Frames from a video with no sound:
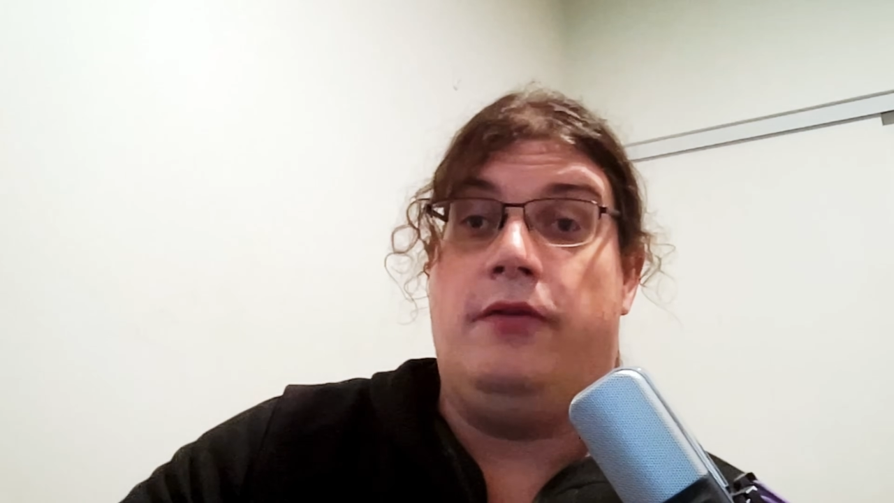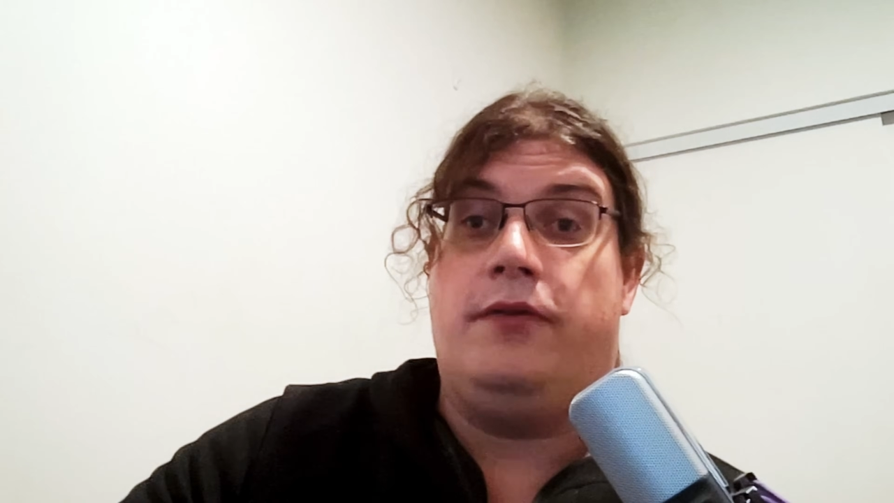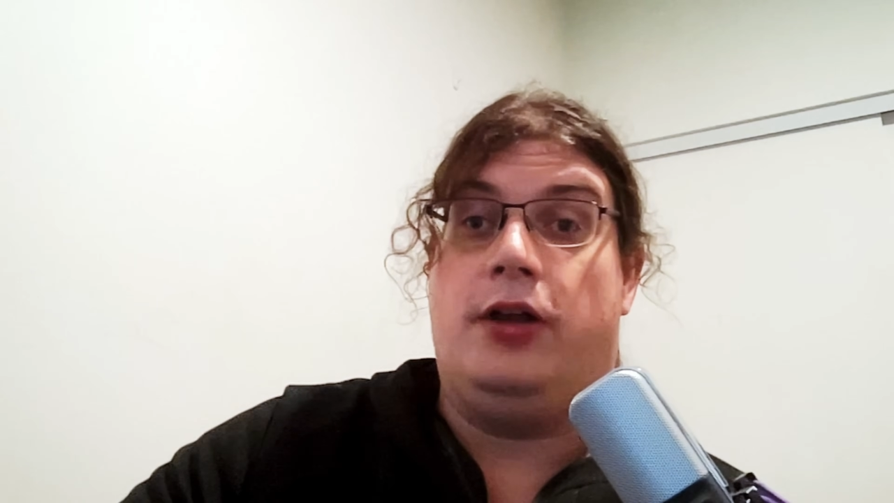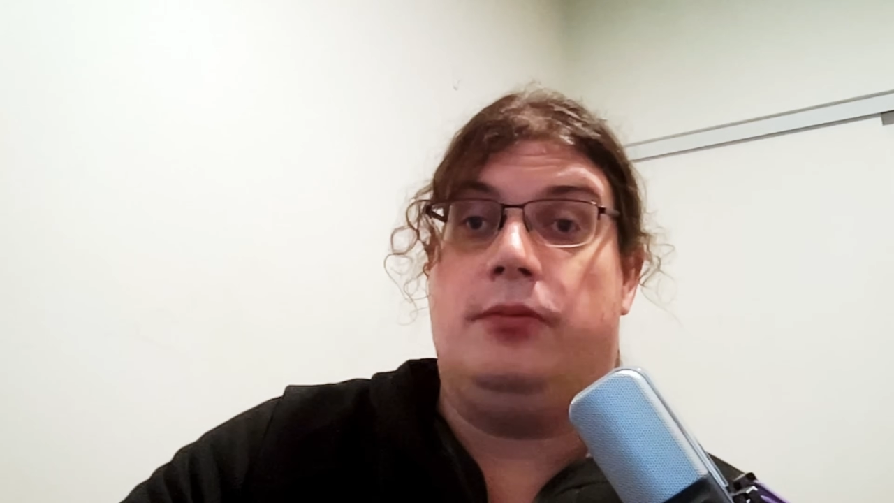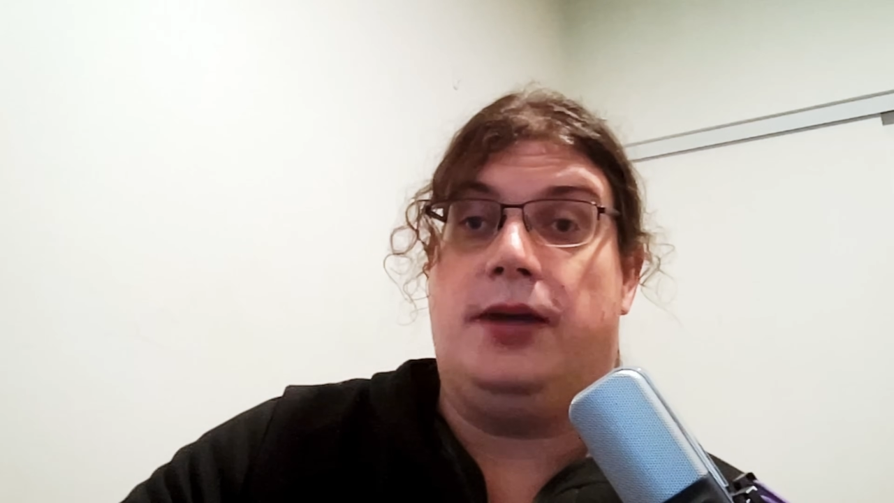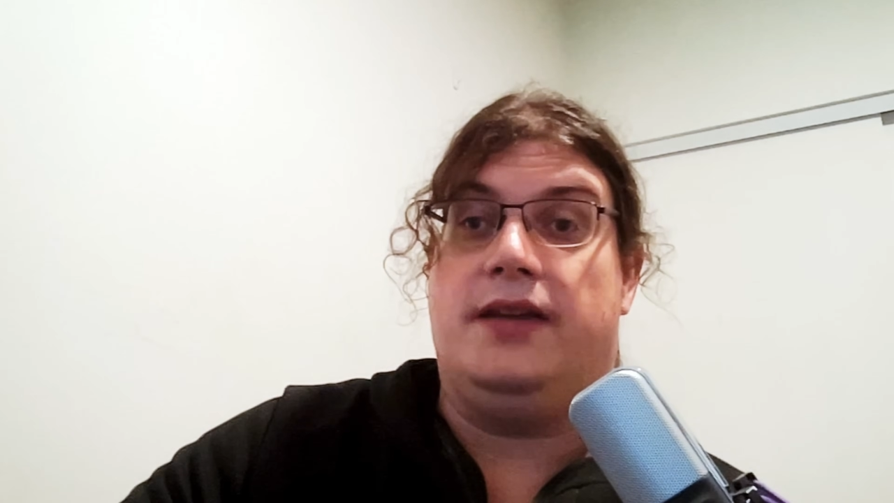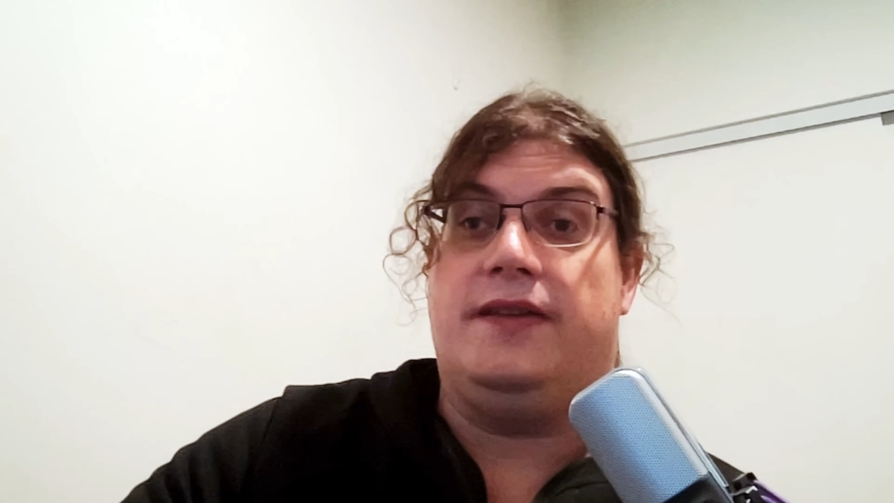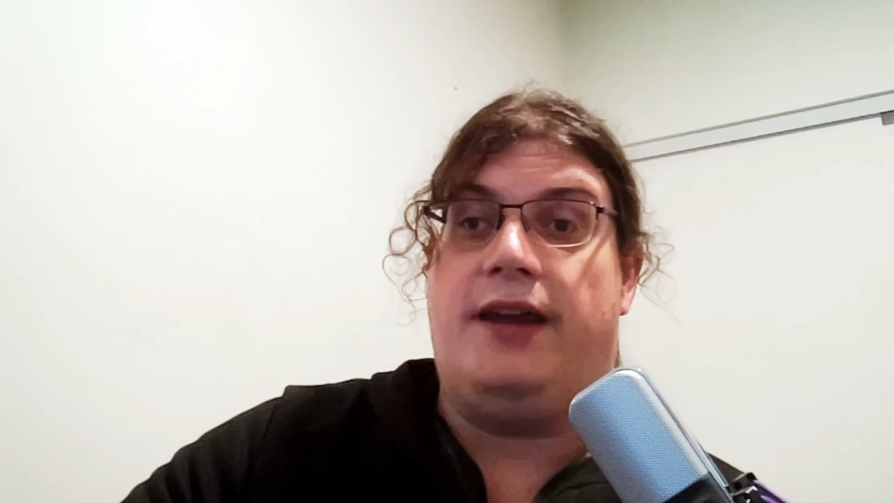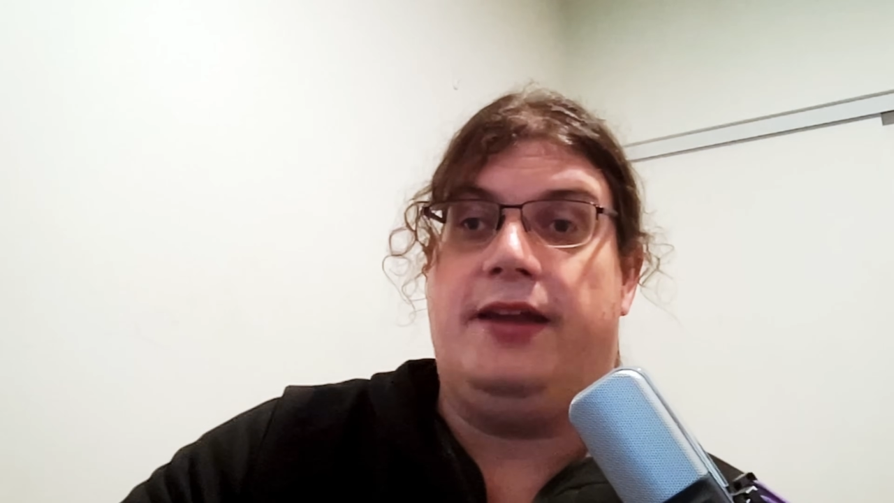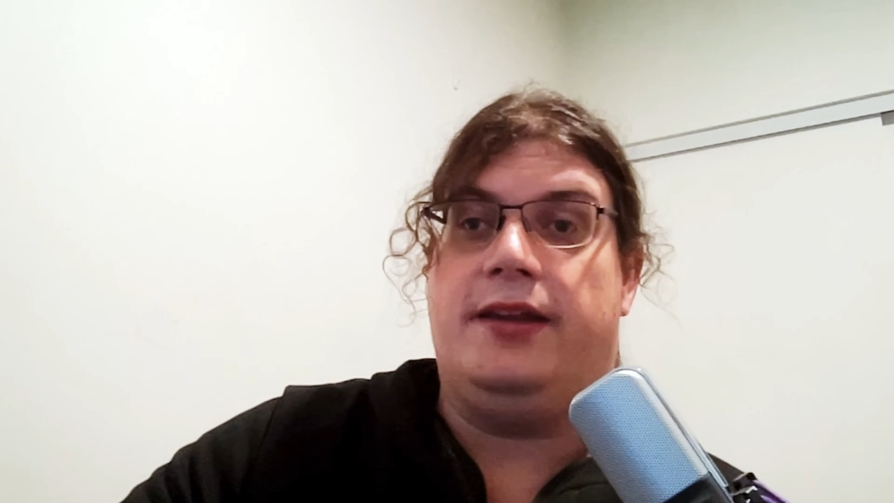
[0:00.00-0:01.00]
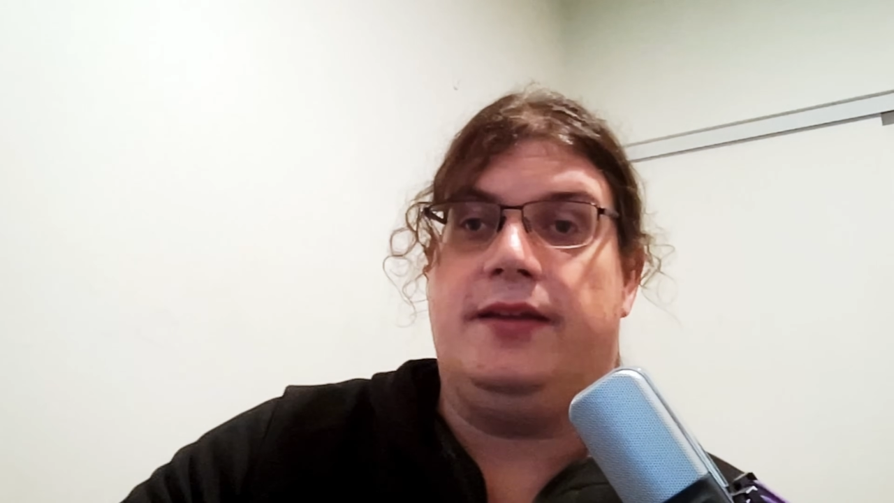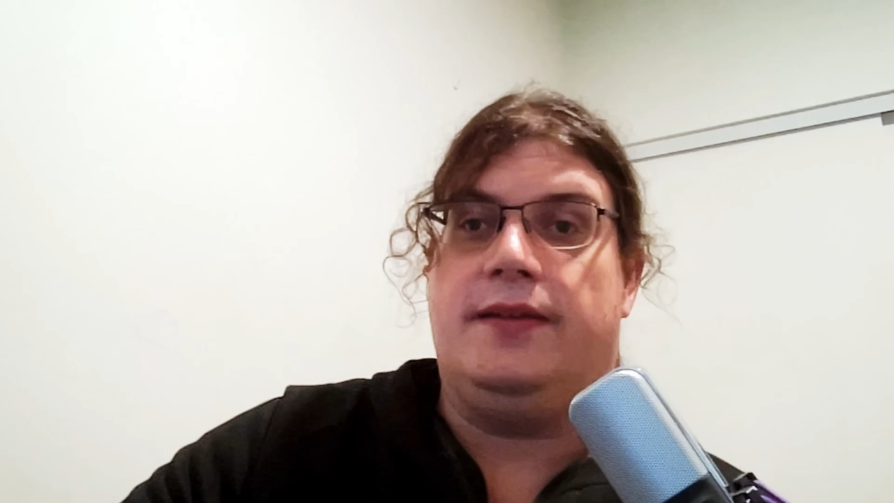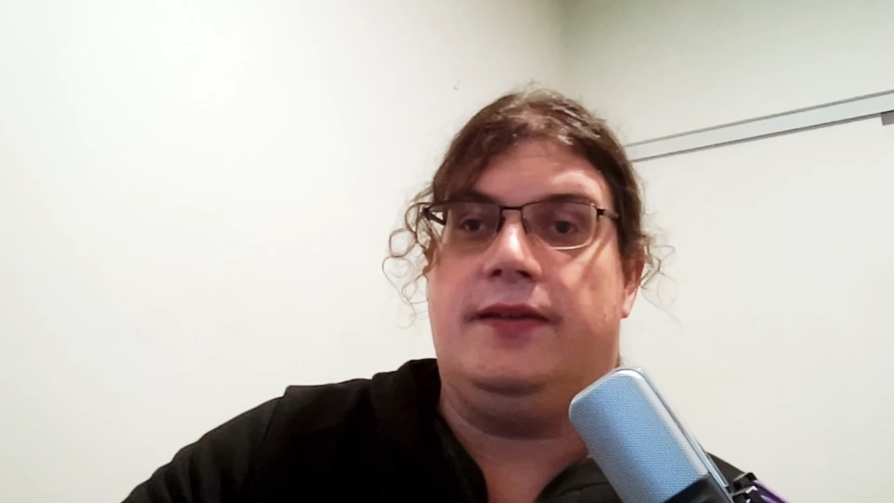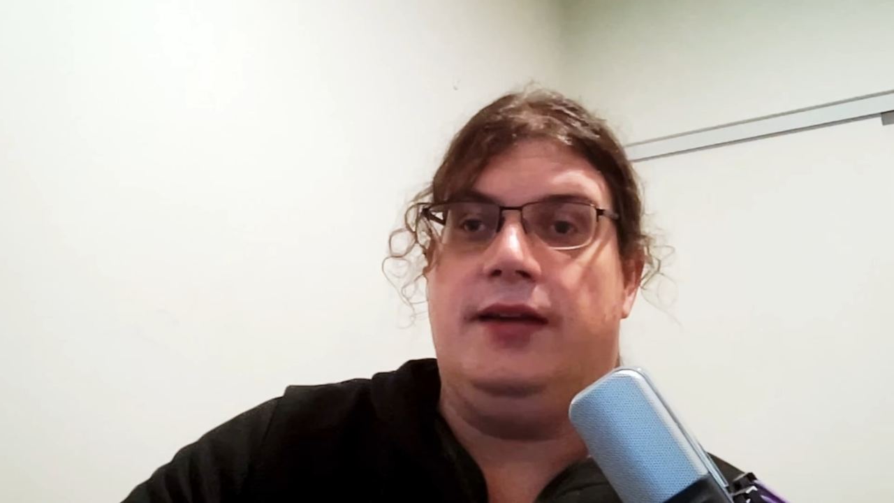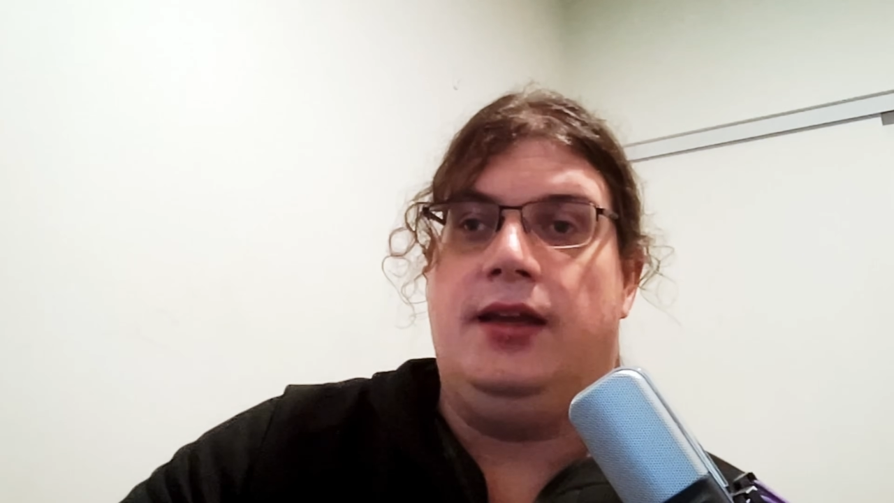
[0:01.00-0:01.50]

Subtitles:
followed by silence.